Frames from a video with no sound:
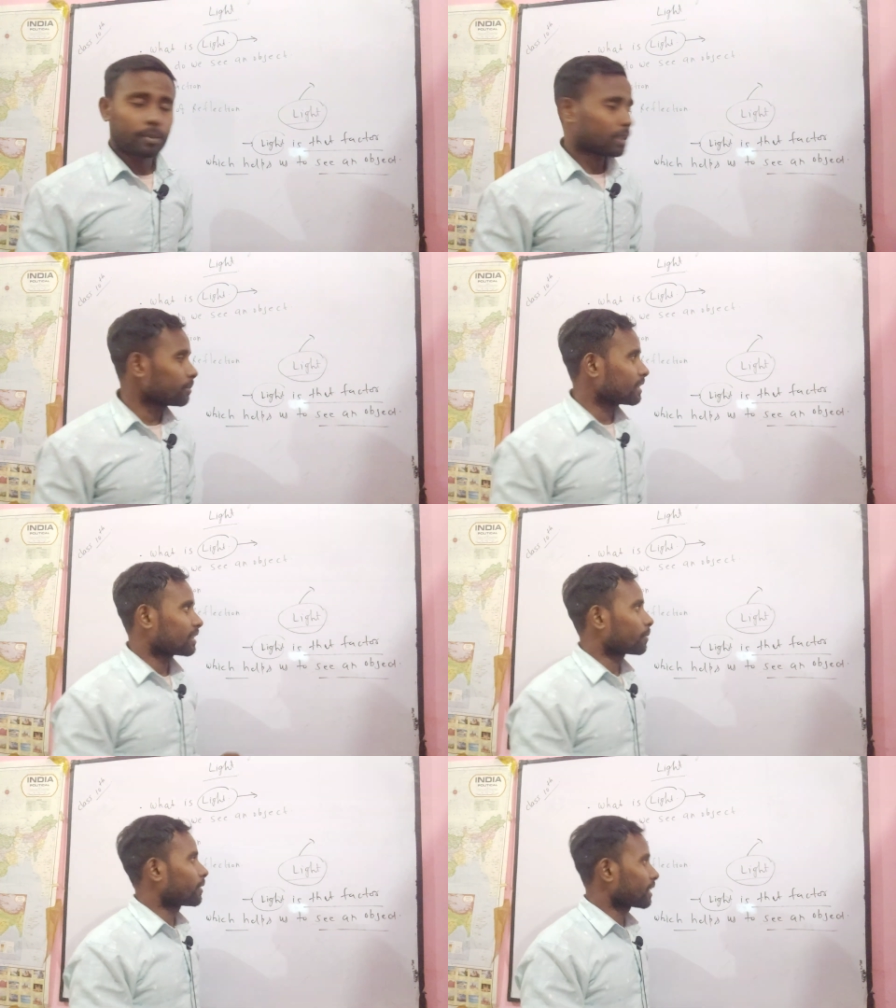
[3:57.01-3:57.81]
That means the
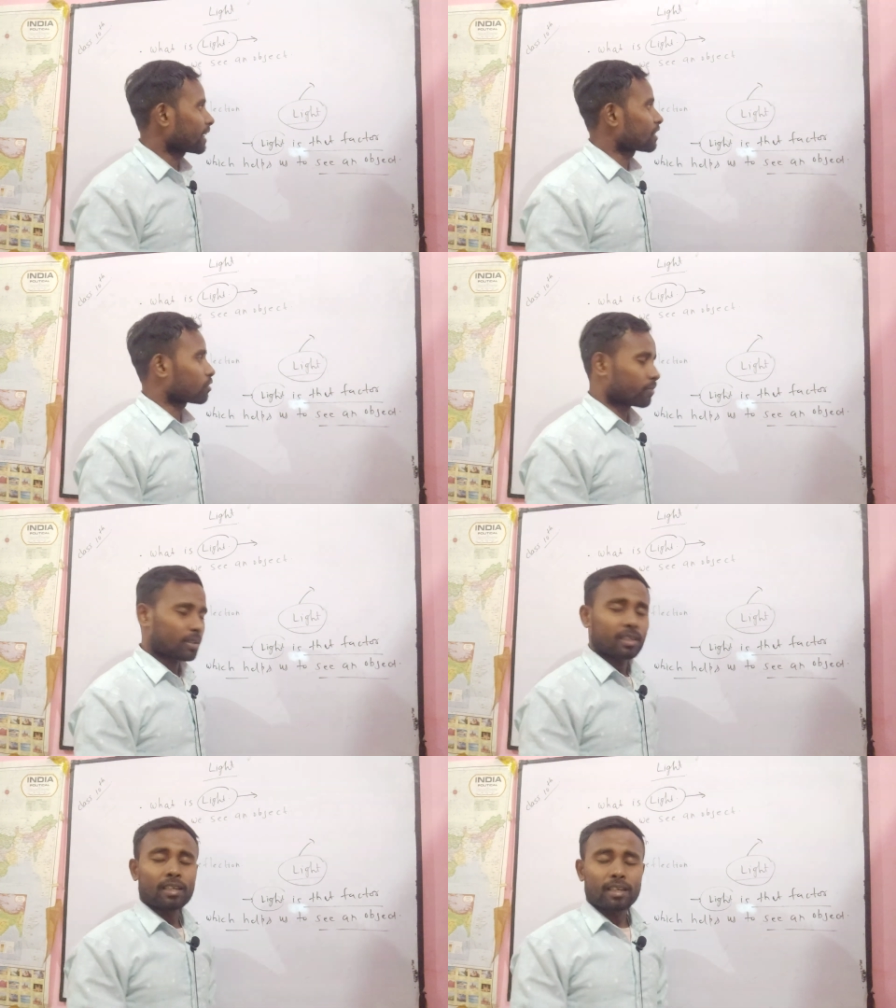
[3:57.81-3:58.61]
different kinds
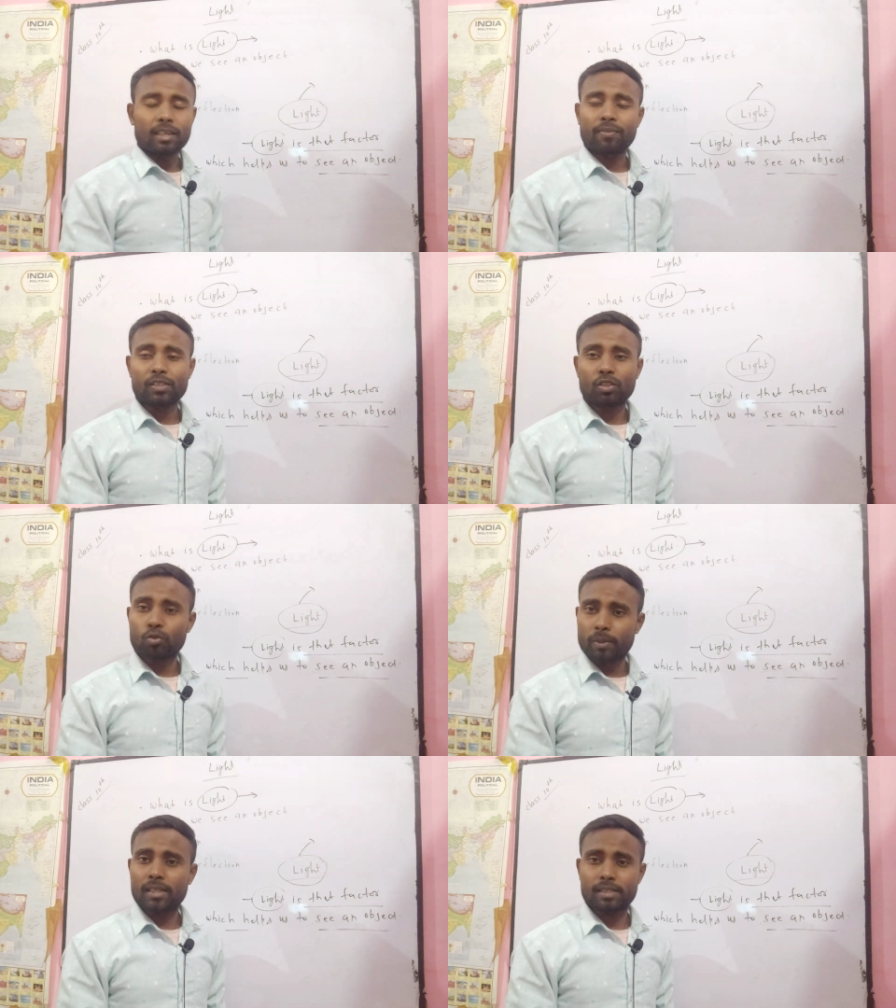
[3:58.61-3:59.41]
of definition
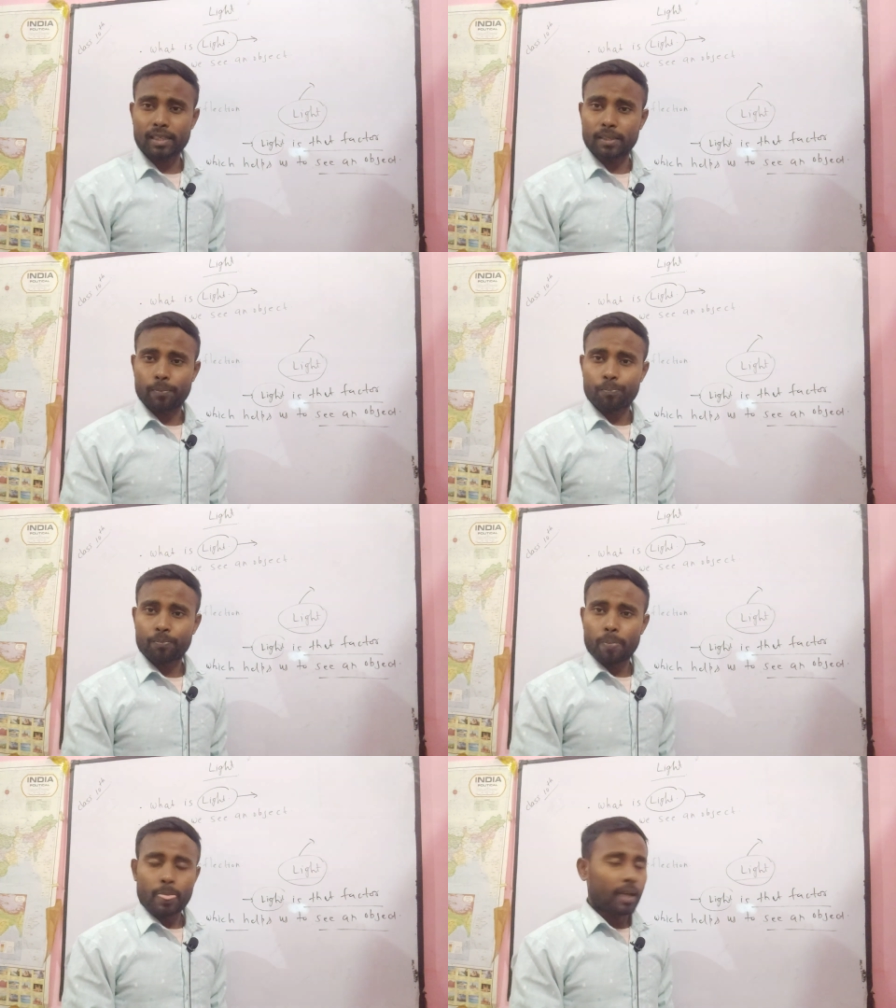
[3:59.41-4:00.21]
you will study,
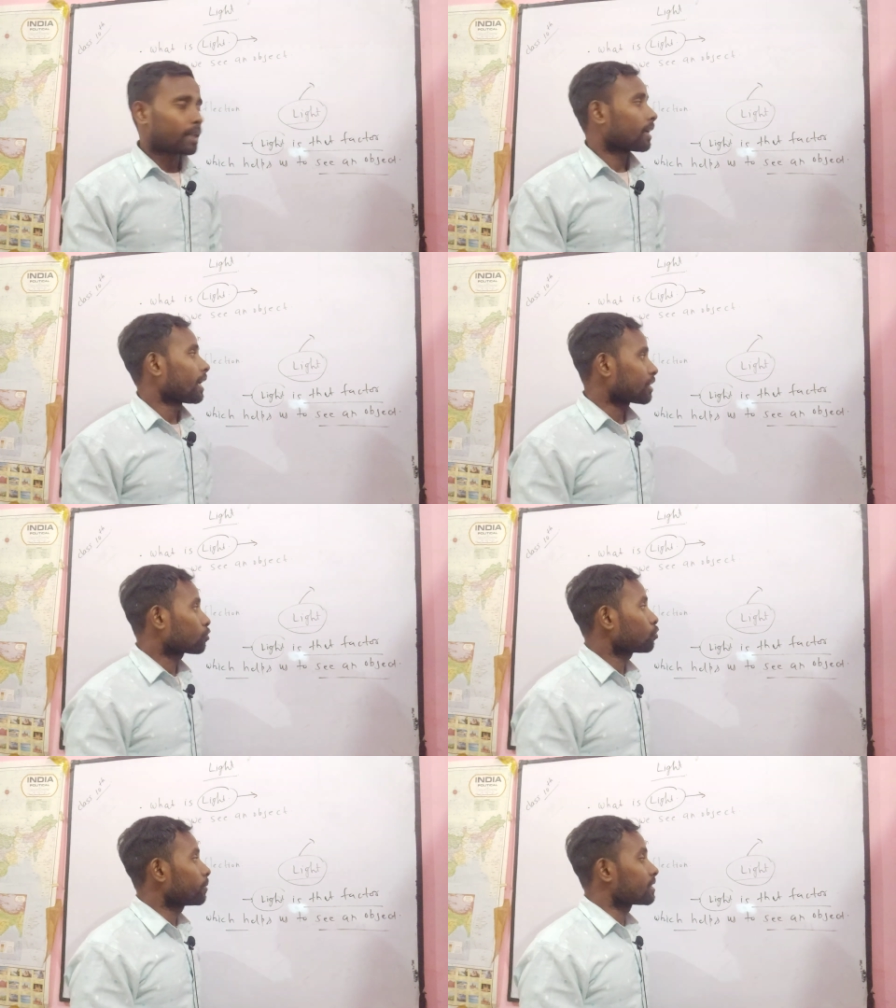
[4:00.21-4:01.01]
and
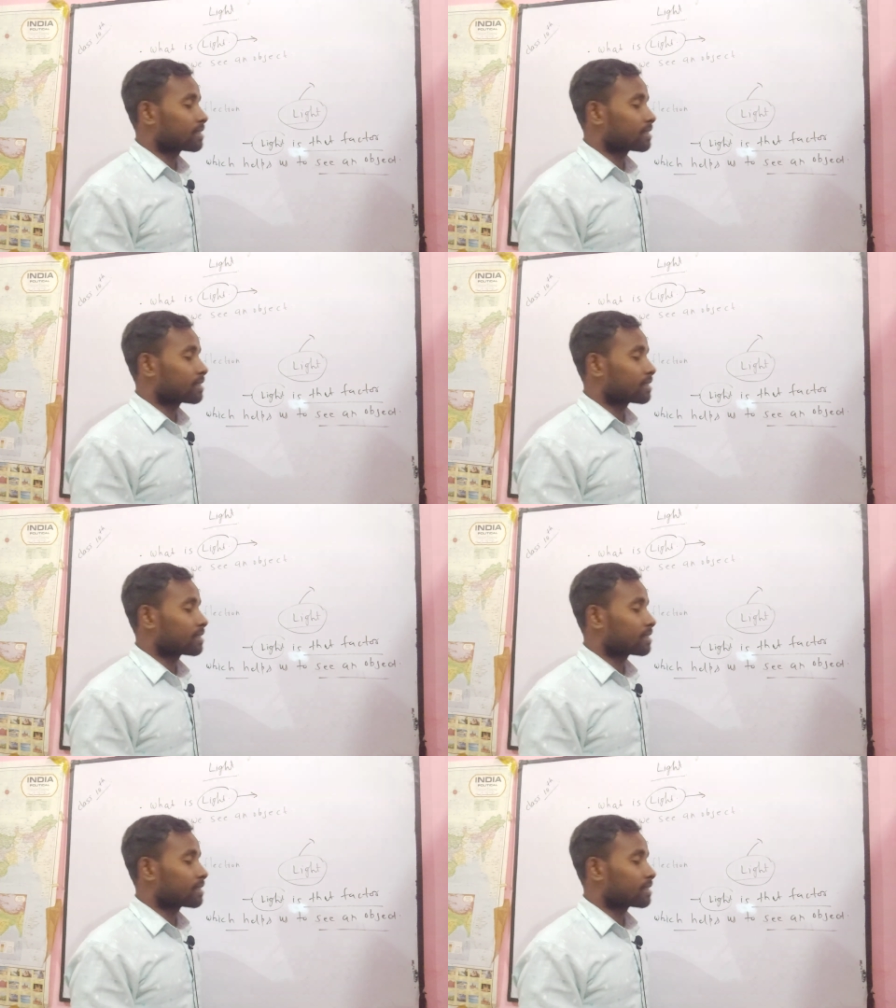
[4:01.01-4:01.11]
also you will